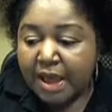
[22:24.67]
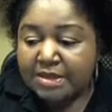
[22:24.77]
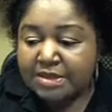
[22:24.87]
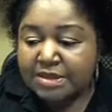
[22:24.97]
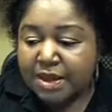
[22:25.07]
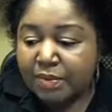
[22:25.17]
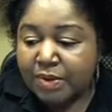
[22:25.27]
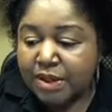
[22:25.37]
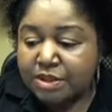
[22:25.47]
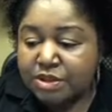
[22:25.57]
It says, I
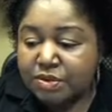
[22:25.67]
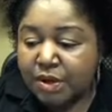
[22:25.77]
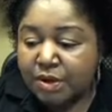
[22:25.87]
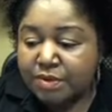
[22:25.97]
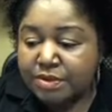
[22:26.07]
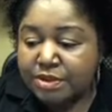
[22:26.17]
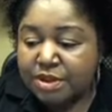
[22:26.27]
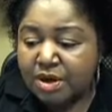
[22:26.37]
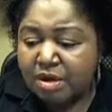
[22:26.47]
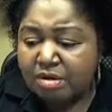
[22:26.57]
really struggle to
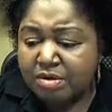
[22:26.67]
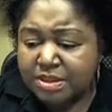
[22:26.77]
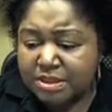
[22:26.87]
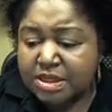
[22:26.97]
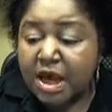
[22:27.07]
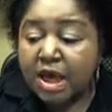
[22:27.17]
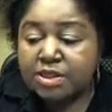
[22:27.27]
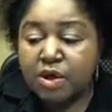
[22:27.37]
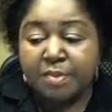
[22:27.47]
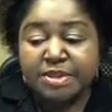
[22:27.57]
hear. Oh, and she's,
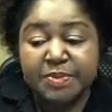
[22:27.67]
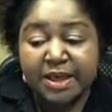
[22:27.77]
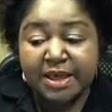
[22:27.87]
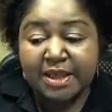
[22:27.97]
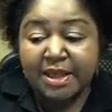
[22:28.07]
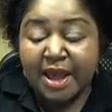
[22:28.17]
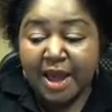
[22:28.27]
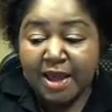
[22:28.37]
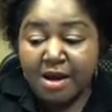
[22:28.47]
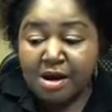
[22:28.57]
so I'm speaking
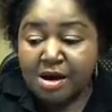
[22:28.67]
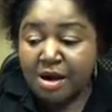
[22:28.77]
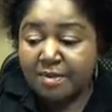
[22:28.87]
lighter.